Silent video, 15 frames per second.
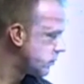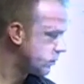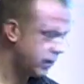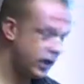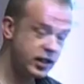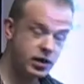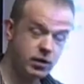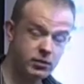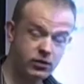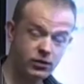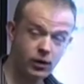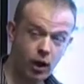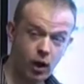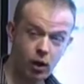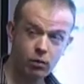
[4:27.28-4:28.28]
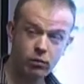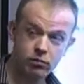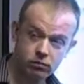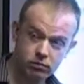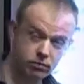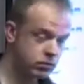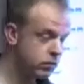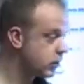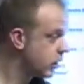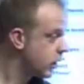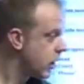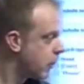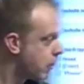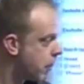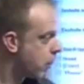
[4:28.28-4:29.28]
in terms of low,
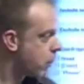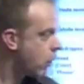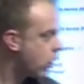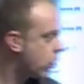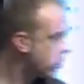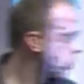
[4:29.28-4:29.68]
but what